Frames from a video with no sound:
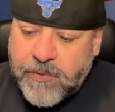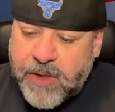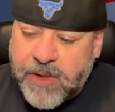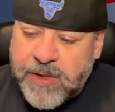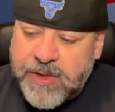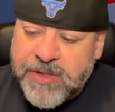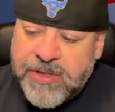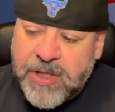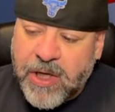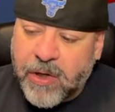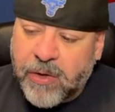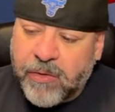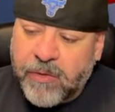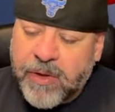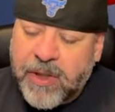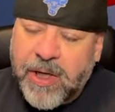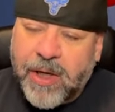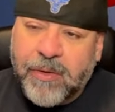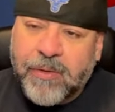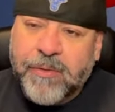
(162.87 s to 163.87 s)
So,
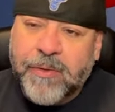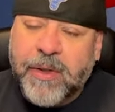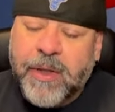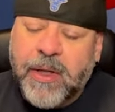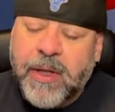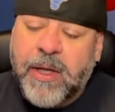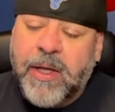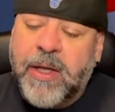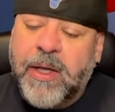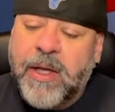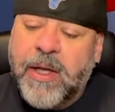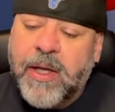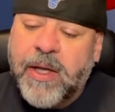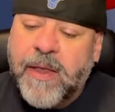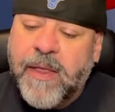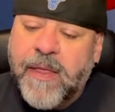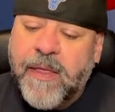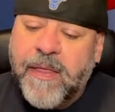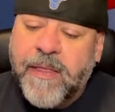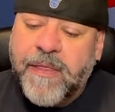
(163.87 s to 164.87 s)

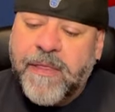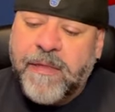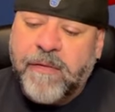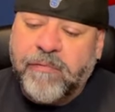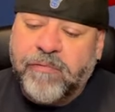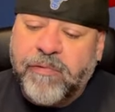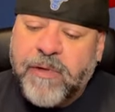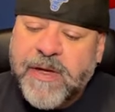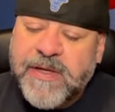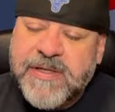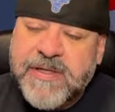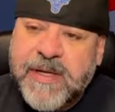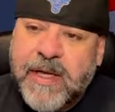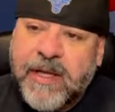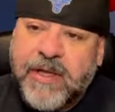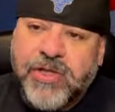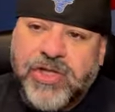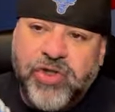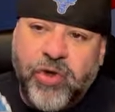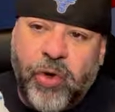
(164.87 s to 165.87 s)
the reason
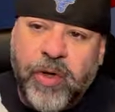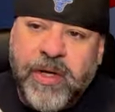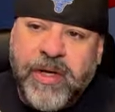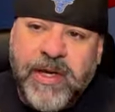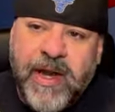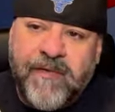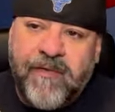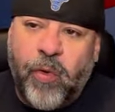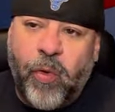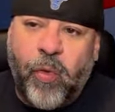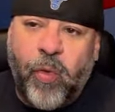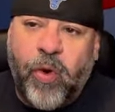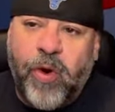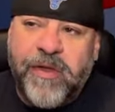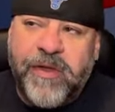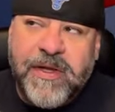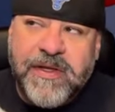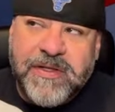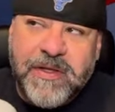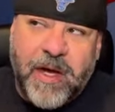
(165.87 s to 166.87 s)
that Jordan never wore
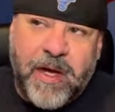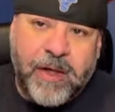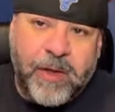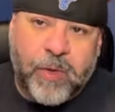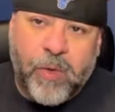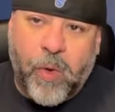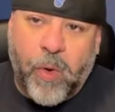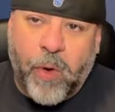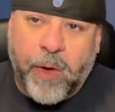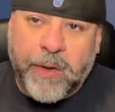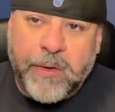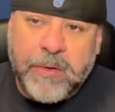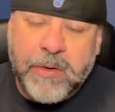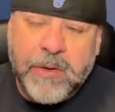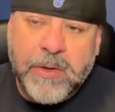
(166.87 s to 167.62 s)
these on court,